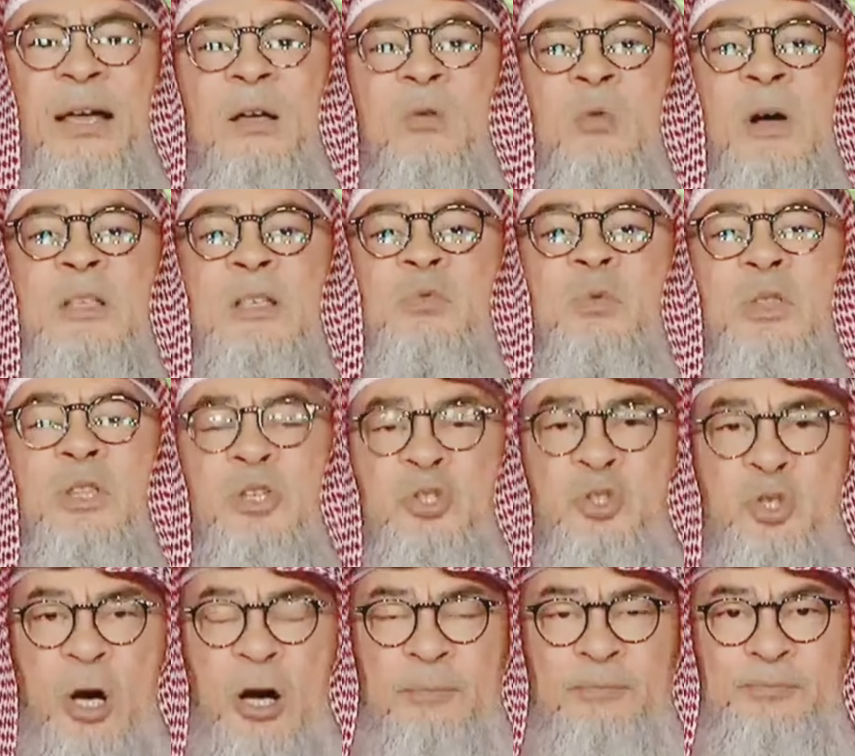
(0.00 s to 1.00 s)
likewise with your
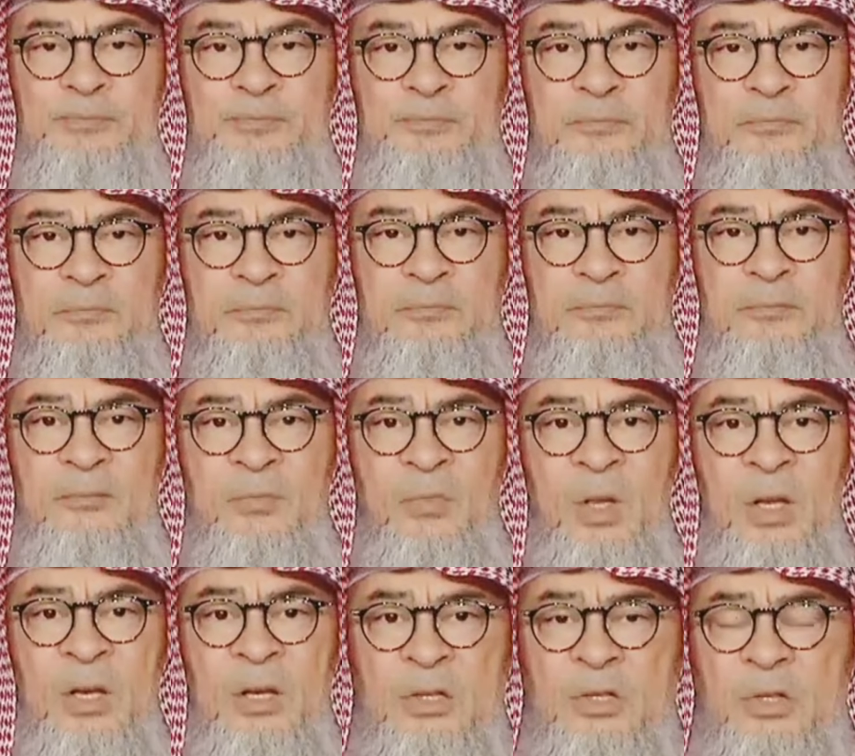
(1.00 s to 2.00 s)
job.
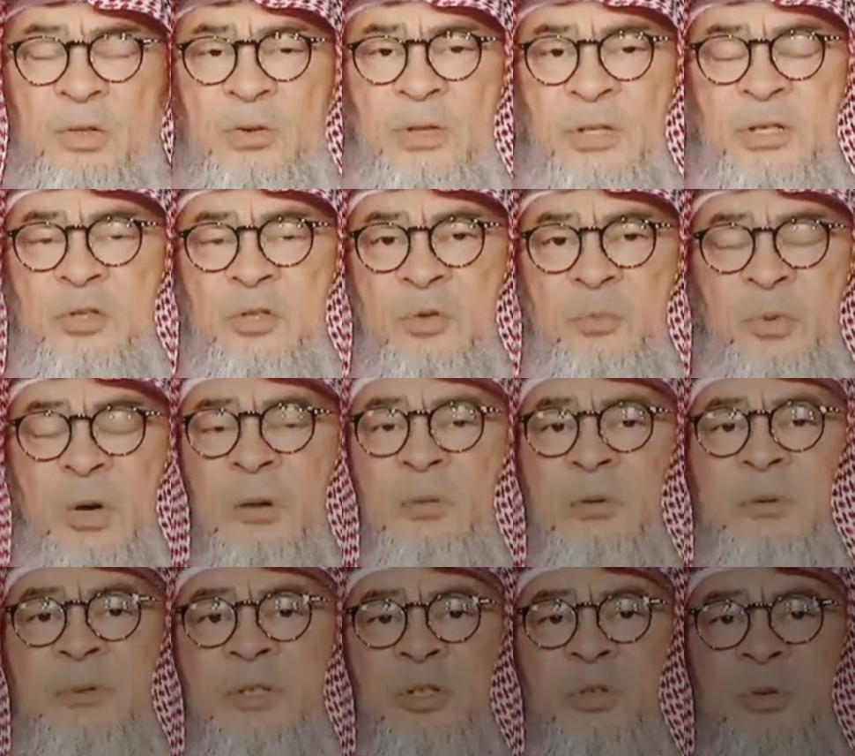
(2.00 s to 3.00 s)
So there's no
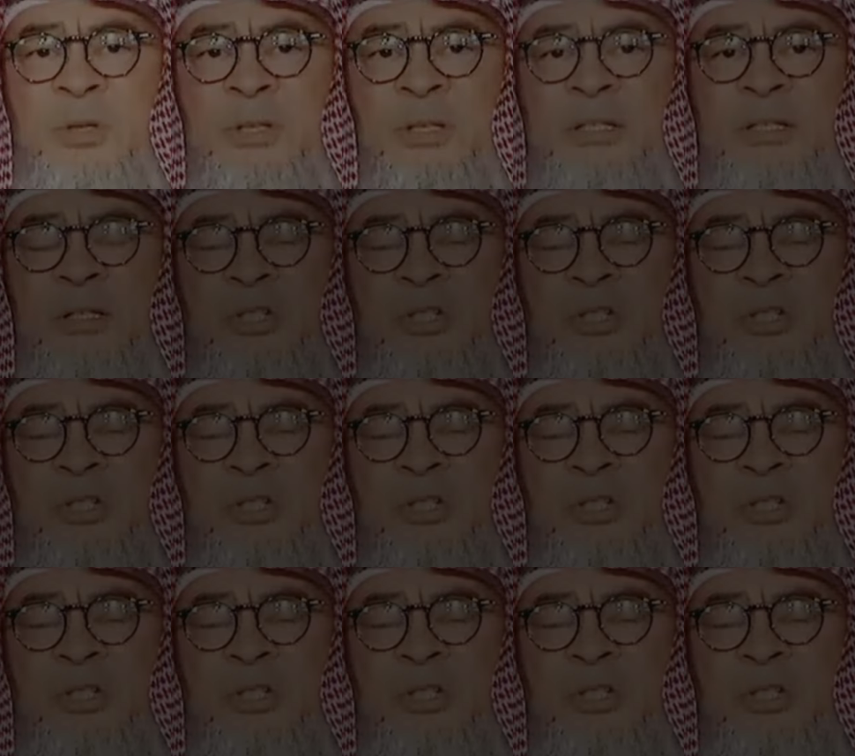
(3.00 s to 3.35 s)
problem in doing